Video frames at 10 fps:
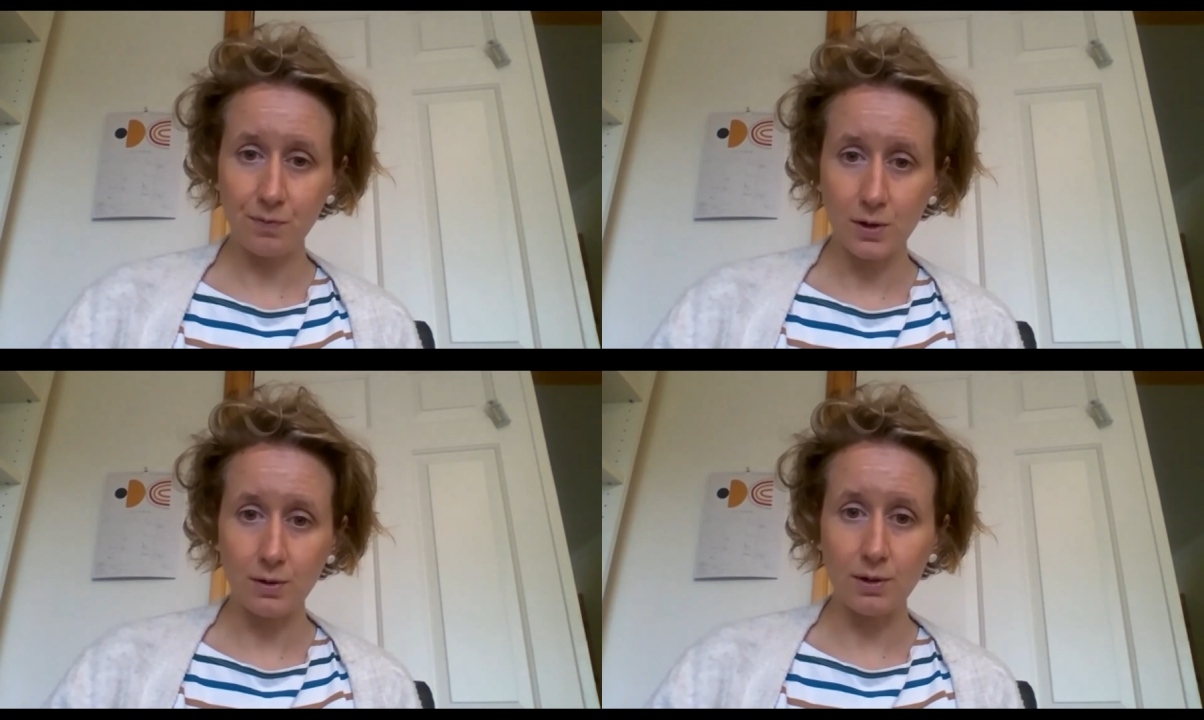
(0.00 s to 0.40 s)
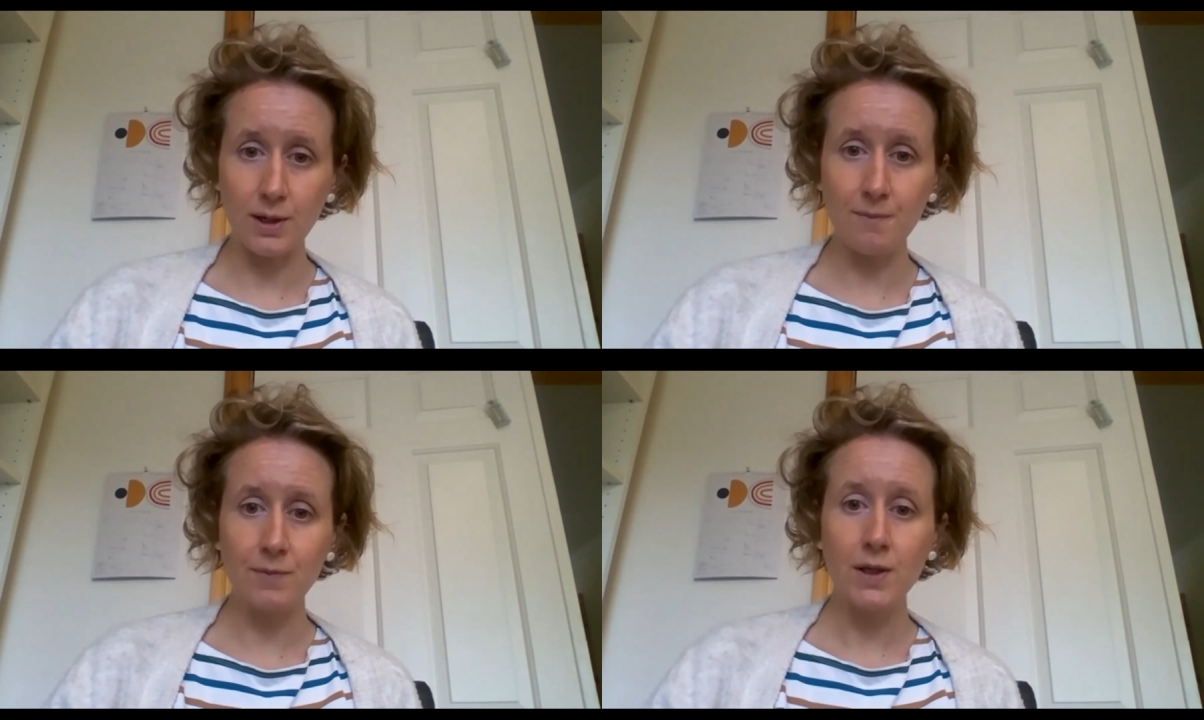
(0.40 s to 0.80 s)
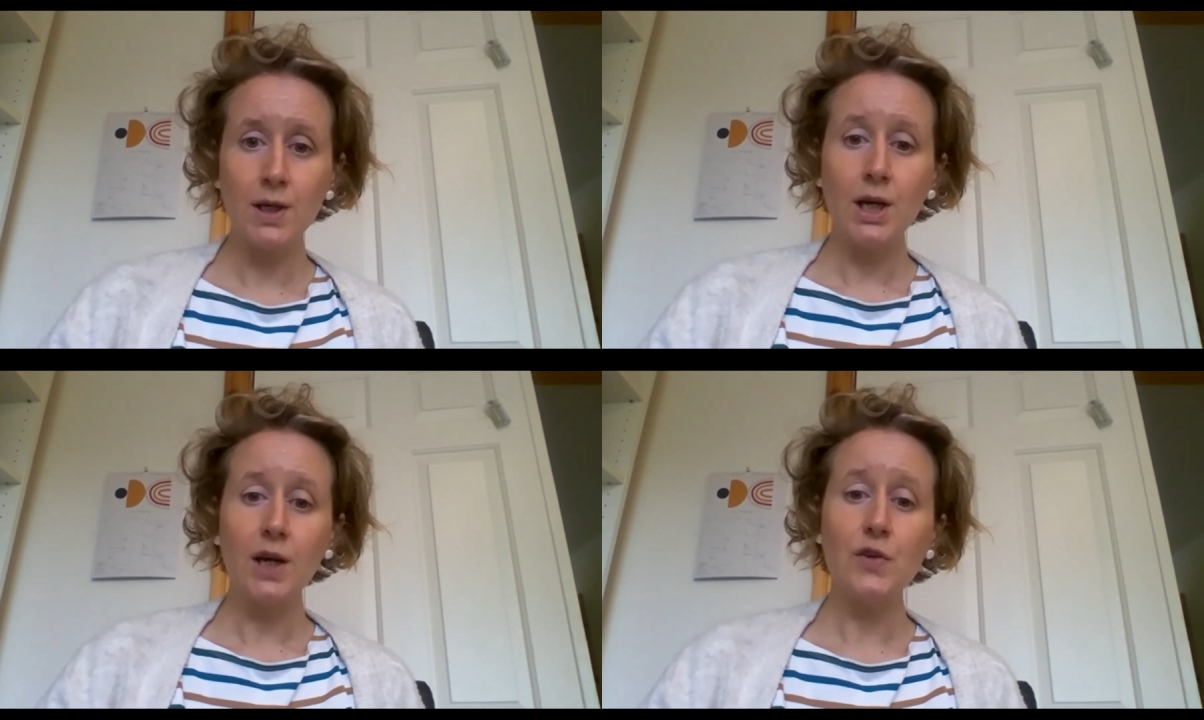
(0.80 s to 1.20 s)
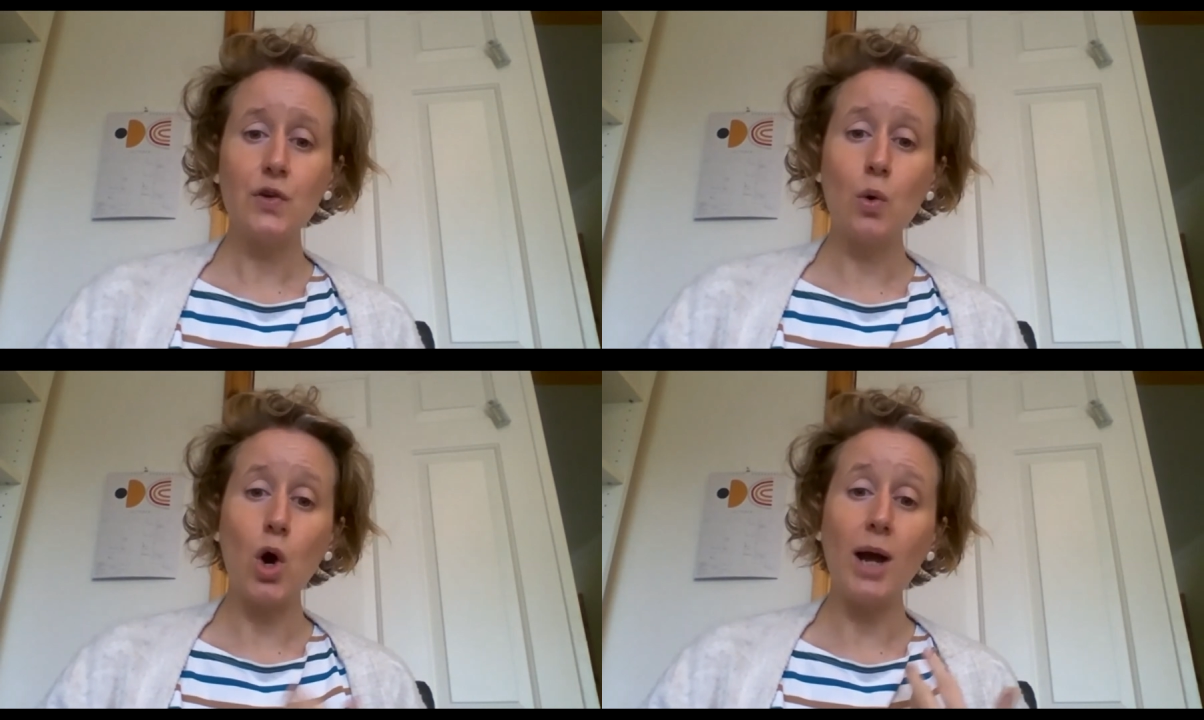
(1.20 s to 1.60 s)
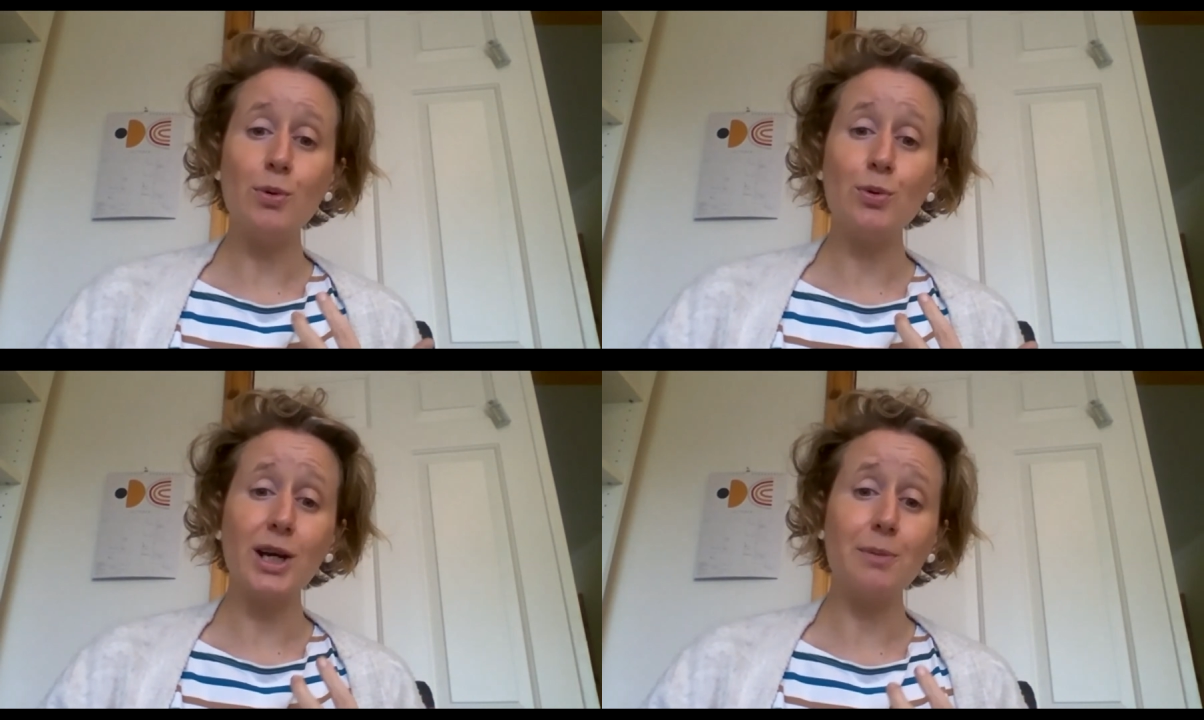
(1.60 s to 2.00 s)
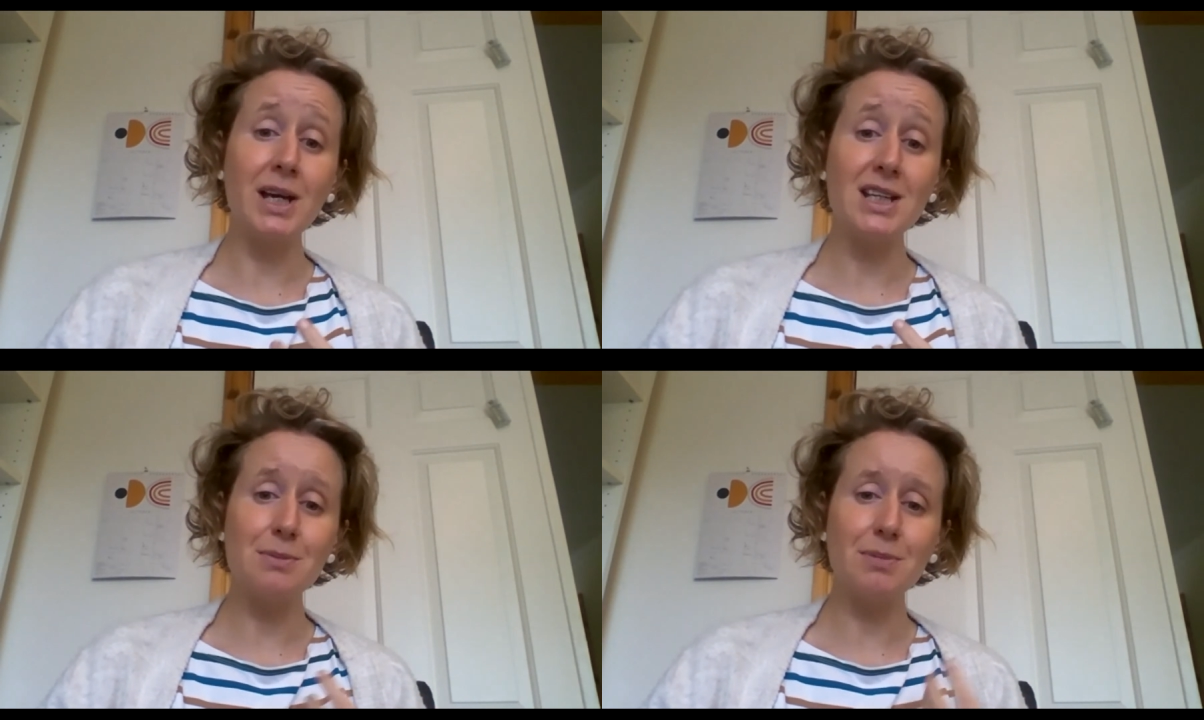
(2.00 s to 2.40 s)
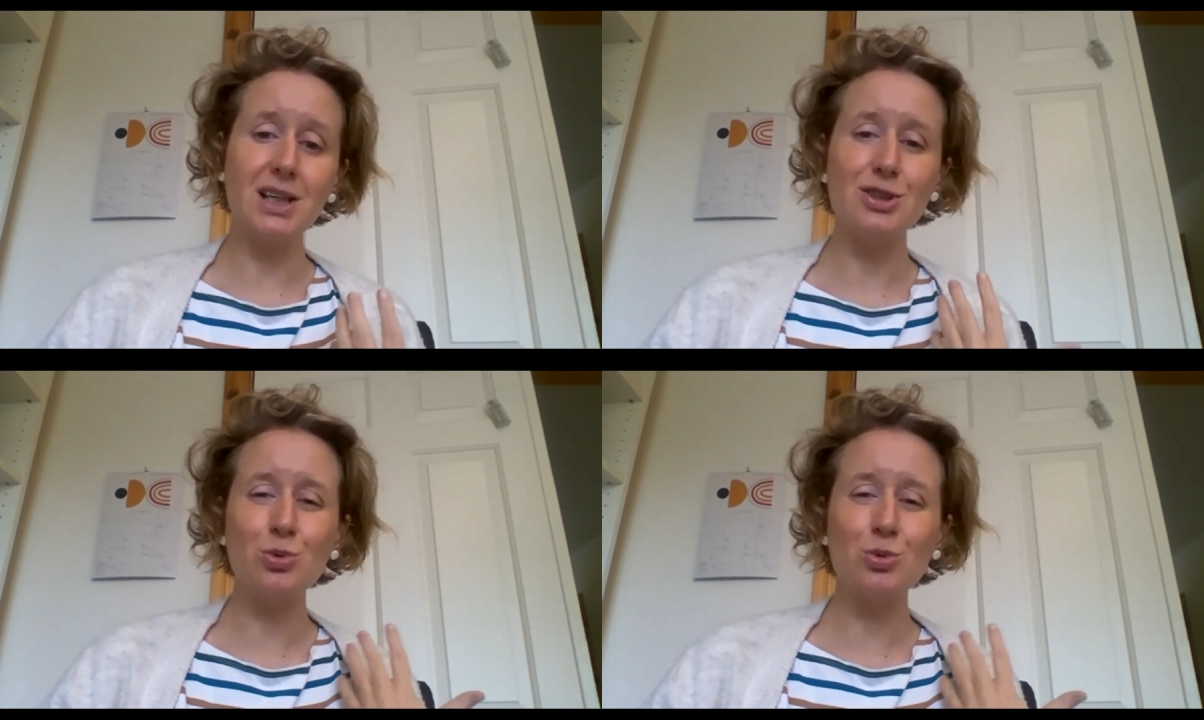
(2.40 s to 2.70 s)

All right. And so I would recommend to men